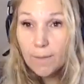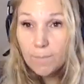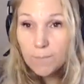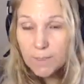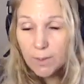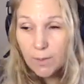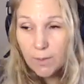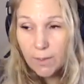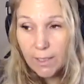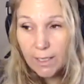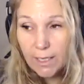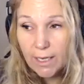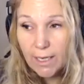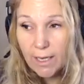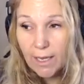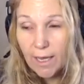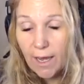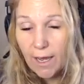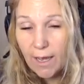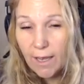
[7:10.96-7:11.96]

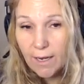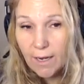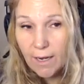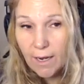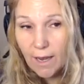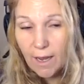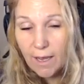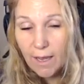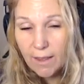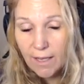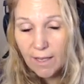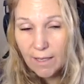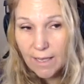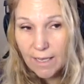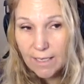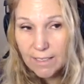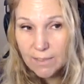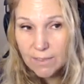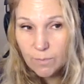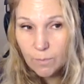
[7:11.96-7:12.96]
absolutely. And I think
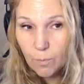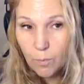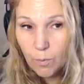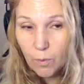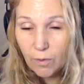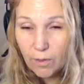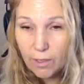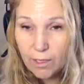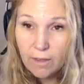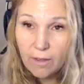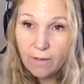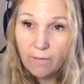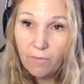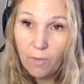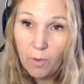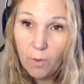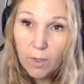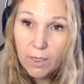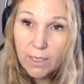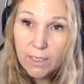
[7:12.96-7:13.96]
that's really the
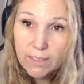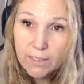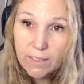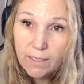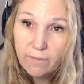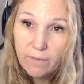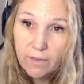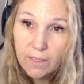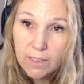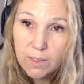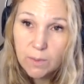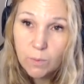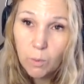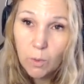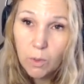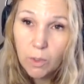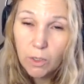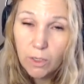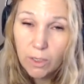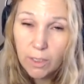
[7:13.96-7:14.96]
focus of this
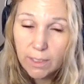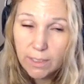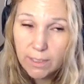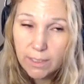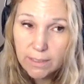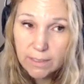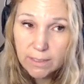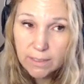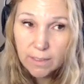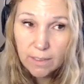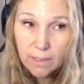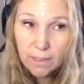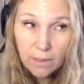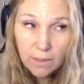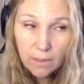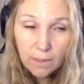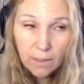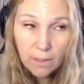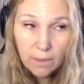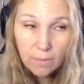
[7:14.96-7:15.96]
work is
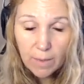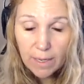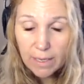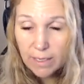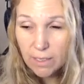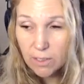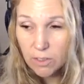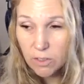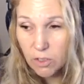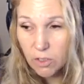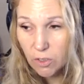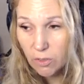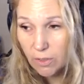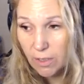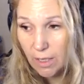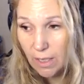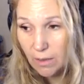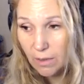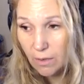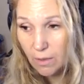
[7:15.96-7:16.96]
making sure
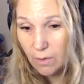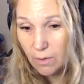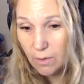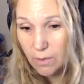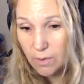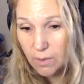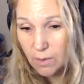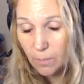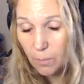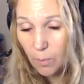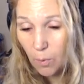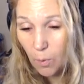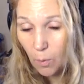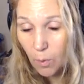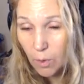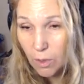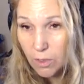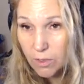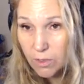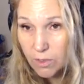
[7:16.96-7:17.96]
that the
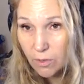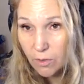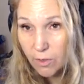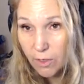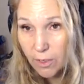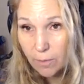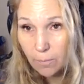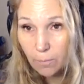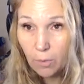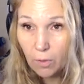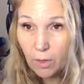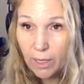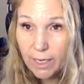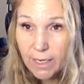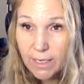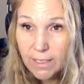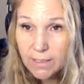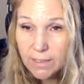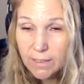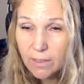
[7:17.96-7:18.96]
supports are in
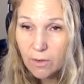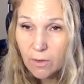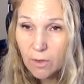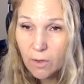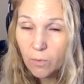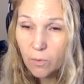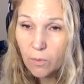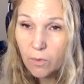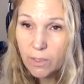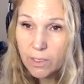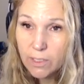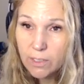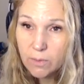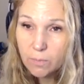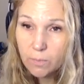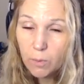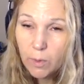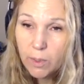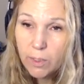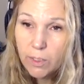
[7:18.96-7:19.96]
place.
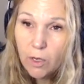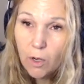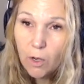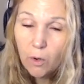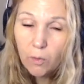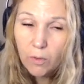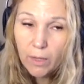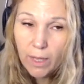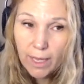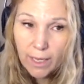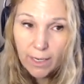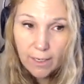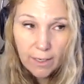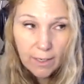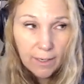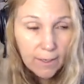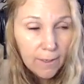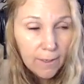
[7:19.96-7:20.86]
We know that